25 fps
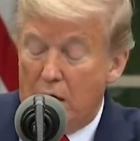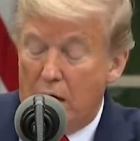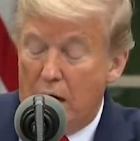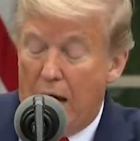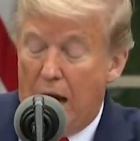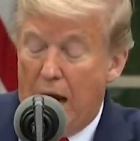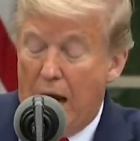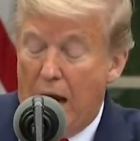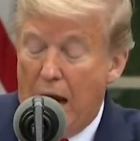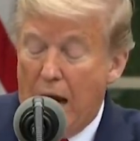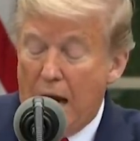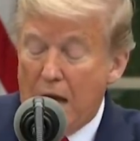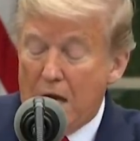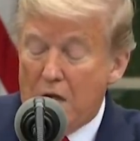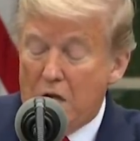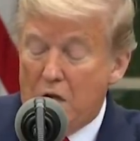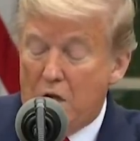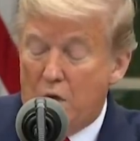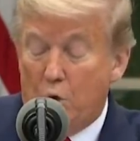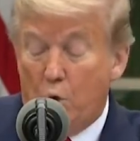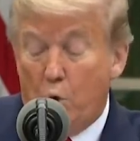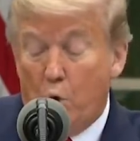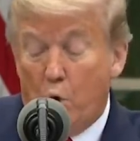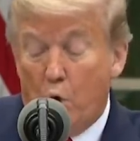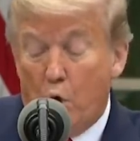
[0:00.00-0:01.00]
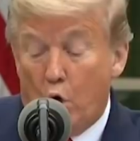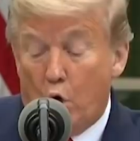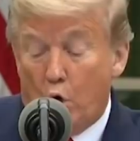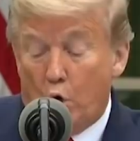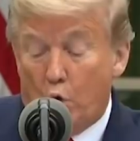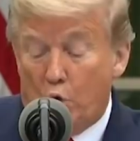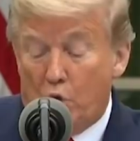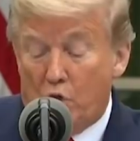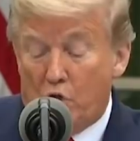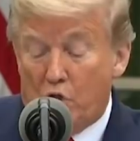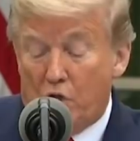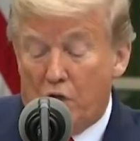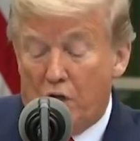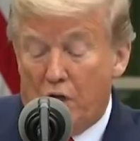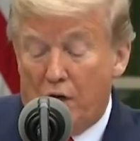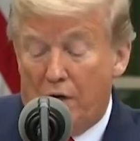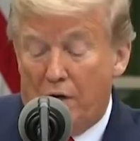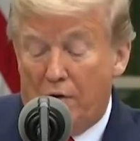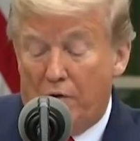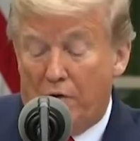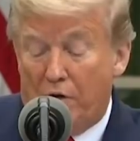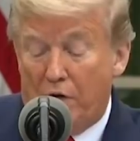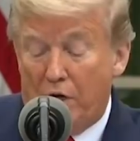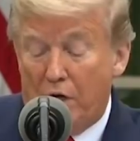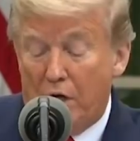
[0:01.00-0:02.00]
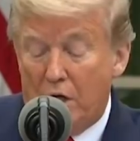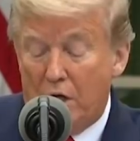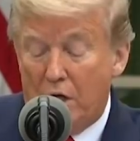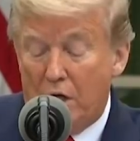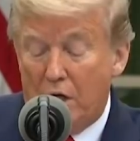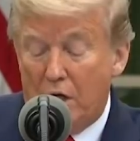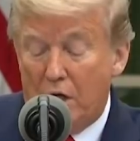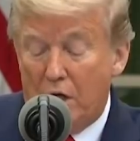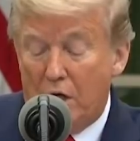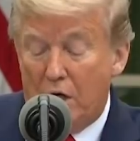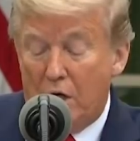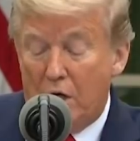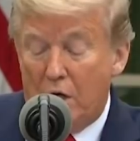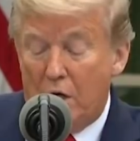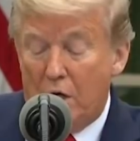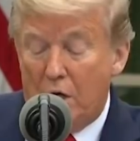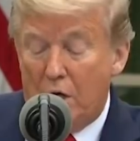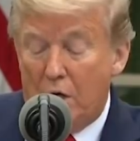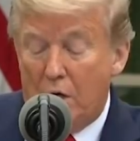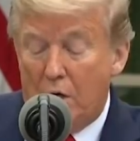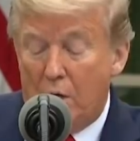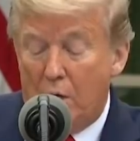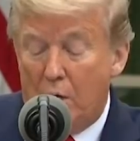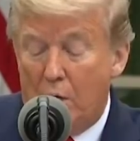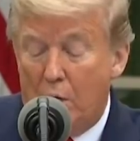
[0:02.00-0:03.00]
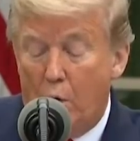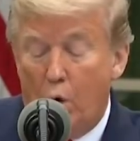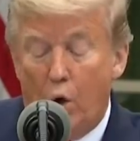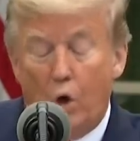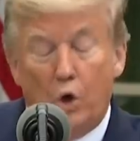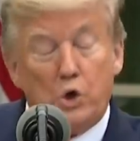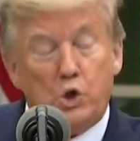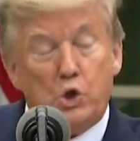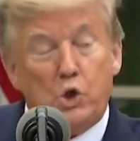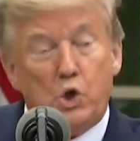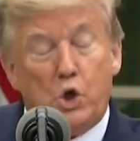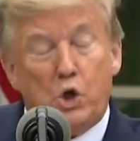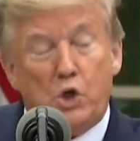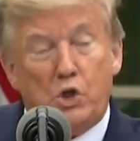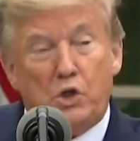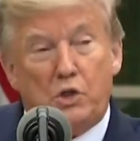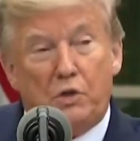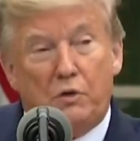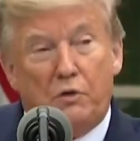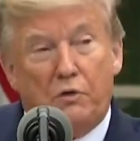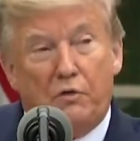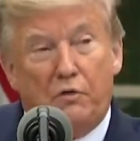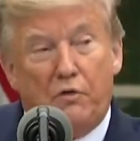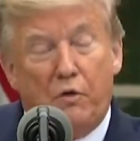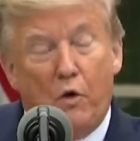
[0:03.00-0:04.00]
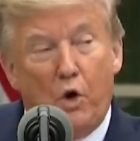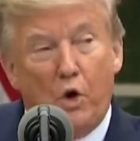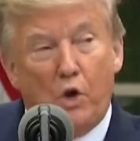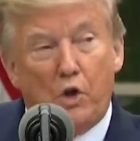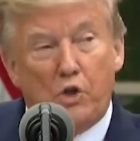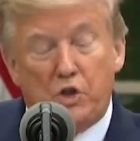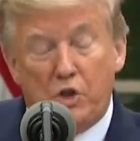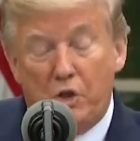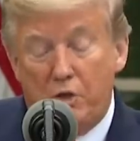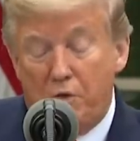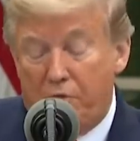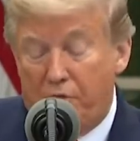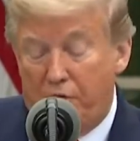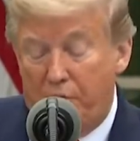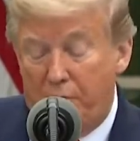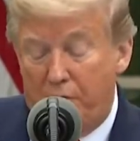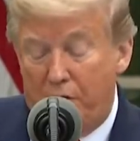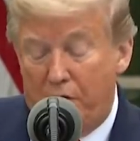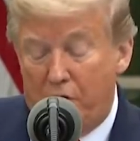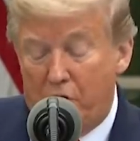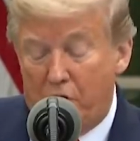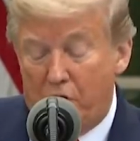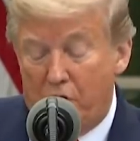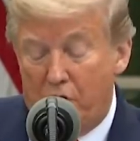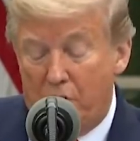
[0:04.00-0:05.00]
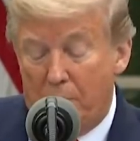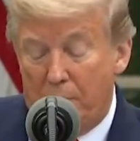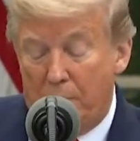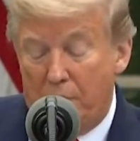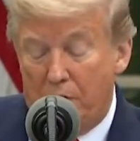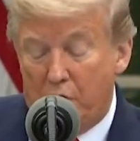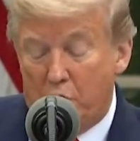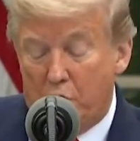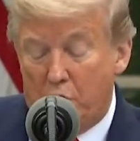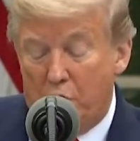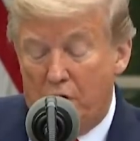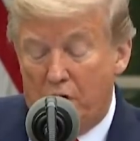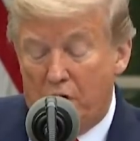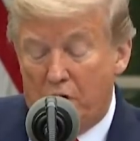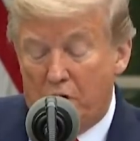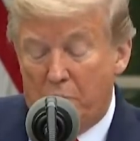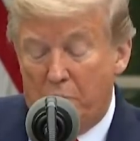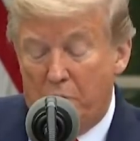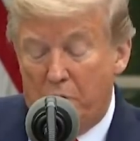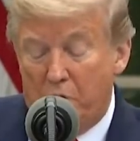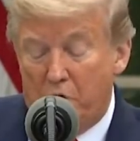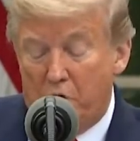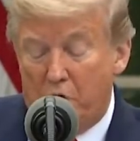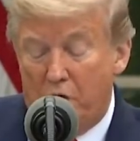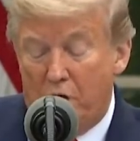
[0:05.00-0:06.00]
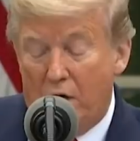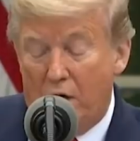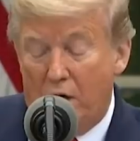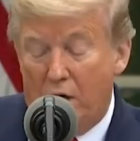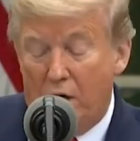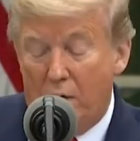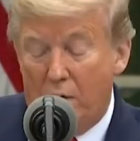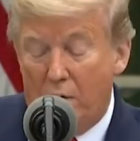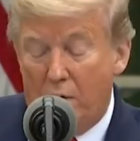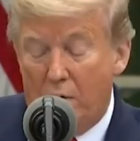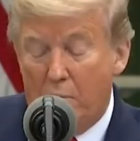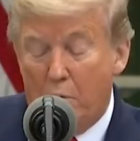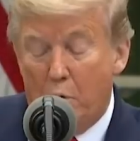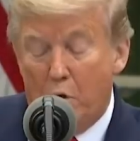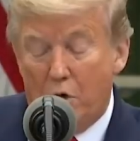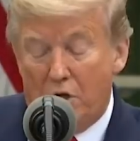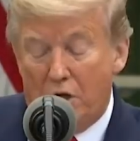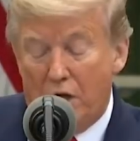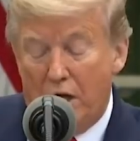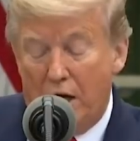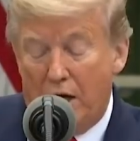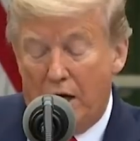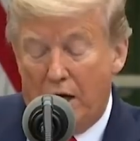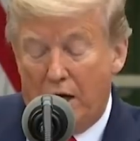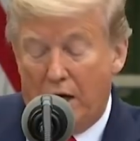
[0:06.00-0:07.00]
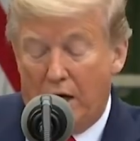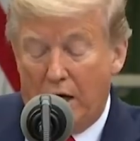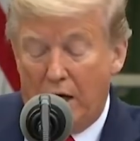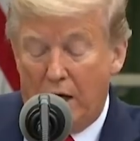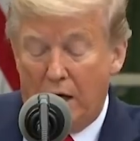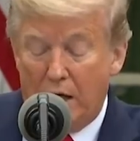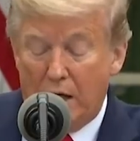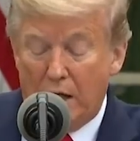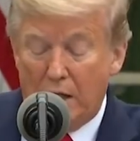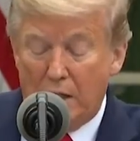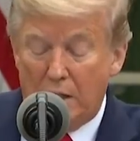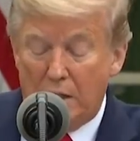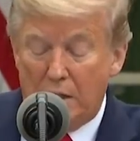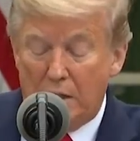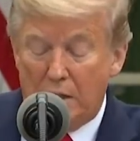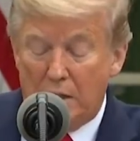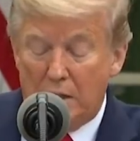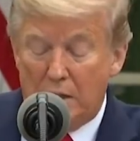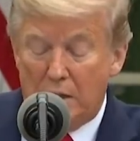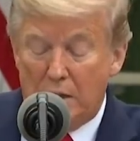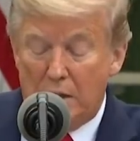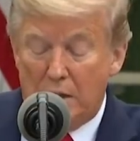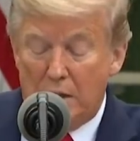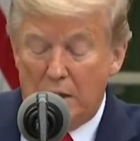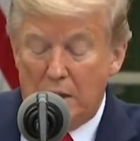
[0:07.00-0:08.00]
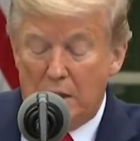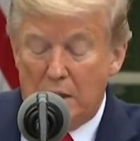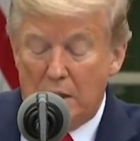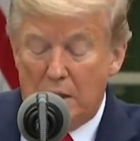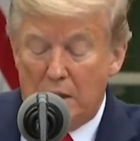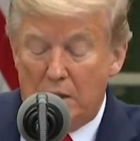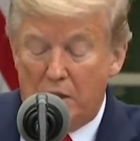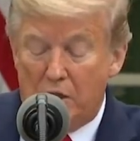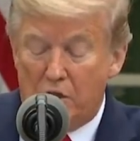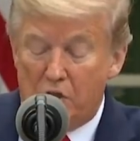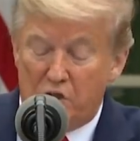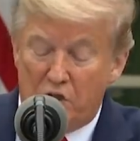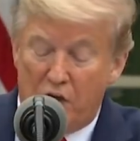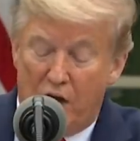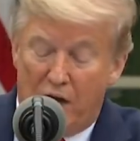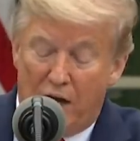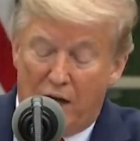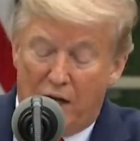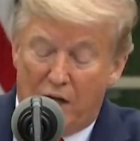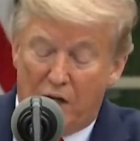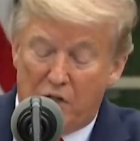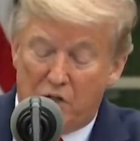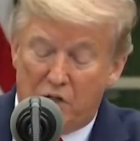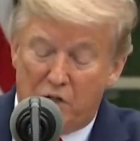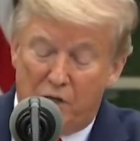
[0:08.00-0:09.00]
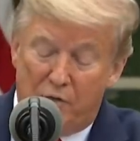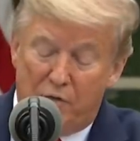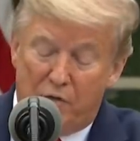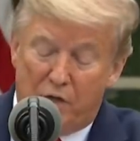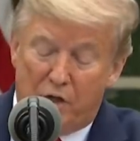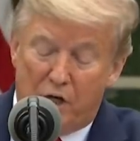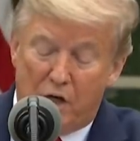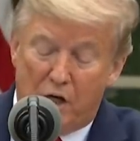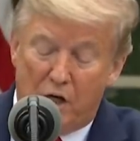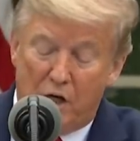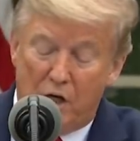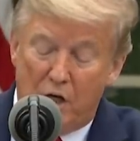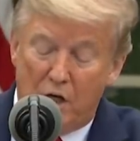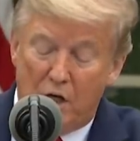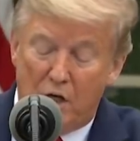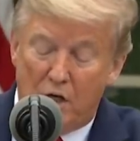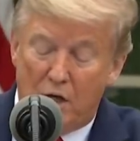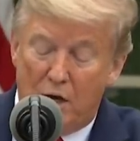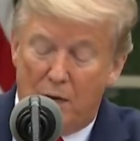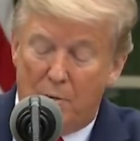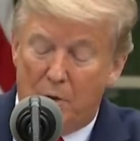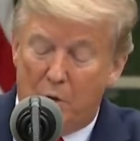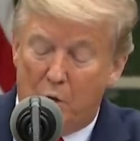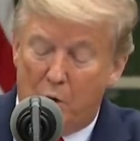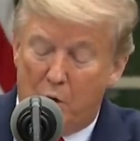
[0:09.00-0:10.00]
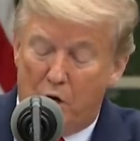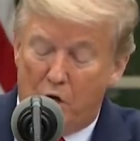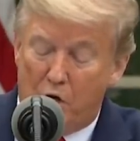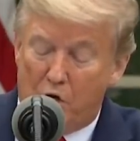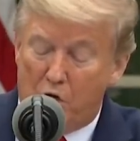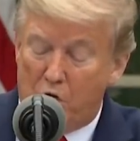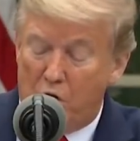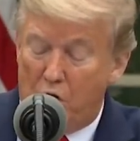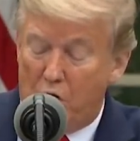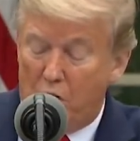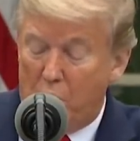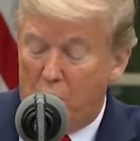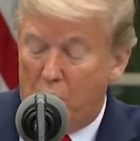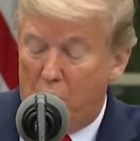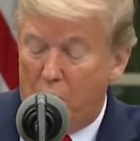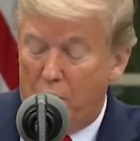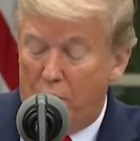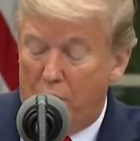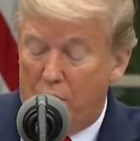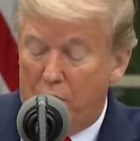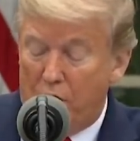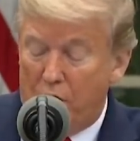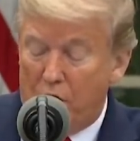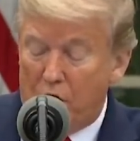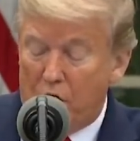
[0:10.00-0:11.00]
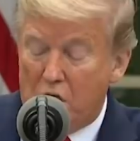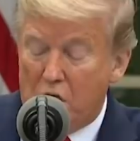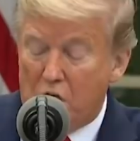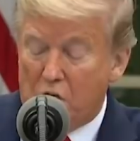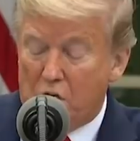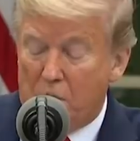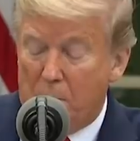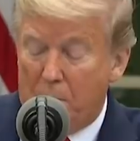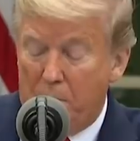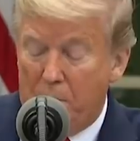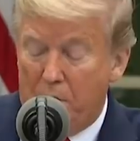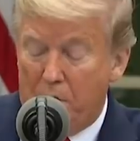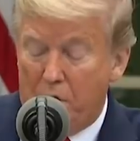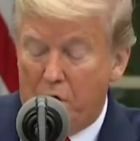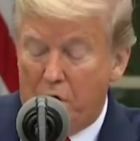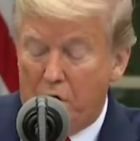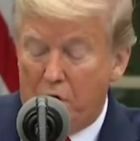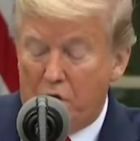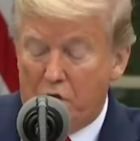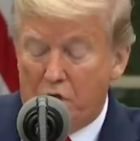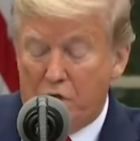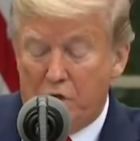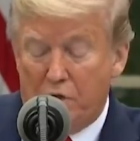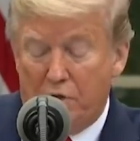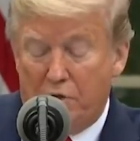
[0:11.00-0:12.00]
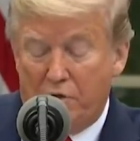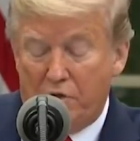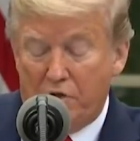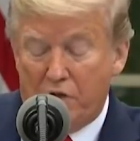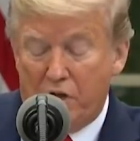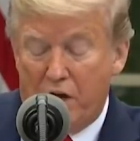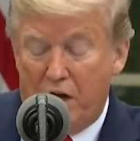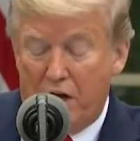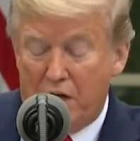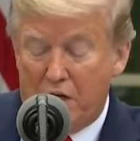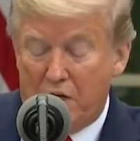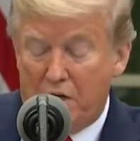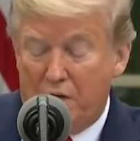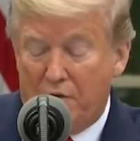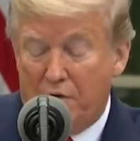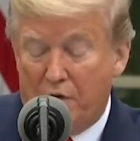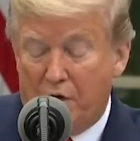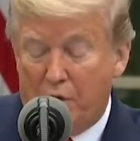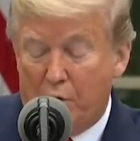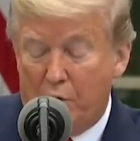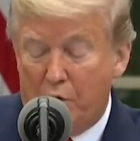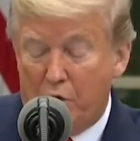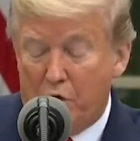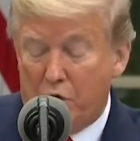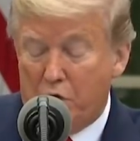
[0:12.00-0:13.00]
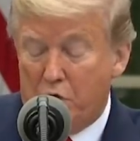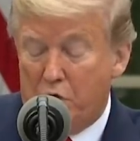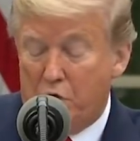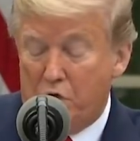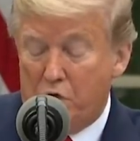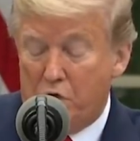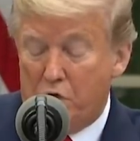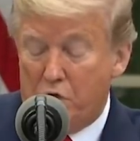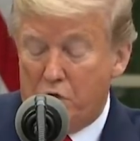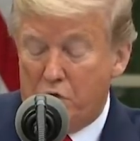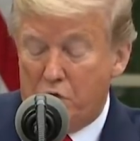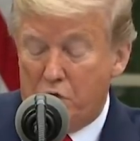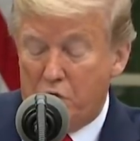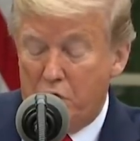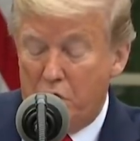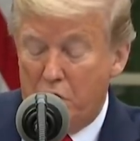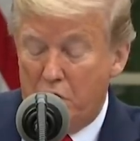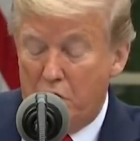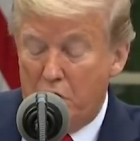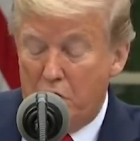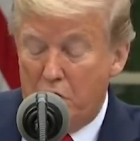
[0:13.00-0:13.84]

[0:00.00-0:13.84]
and the world received all sorts of false information about transmission and mortality. The silence of the WHO on the disappearance of scientific researchers